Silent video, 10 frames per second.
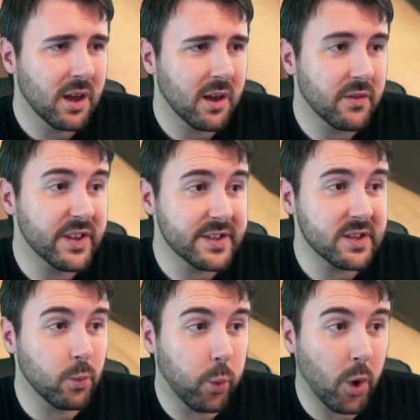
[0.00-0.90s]
This
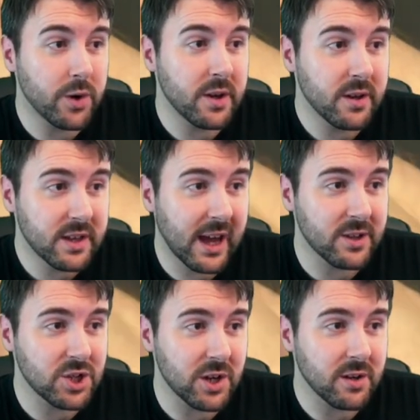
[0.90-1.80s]
is one
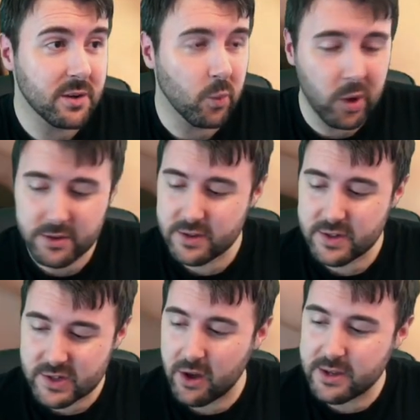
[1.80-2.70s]
catcher. One
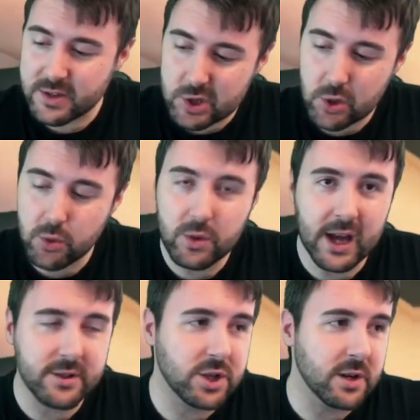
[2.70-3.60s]
size two
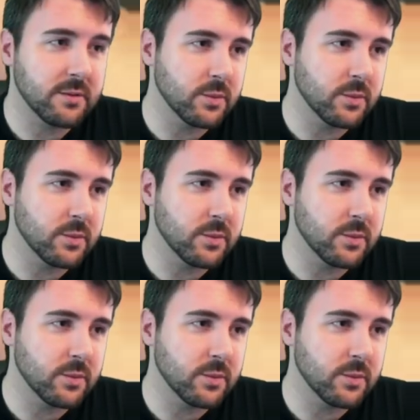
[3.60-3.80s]
catcher.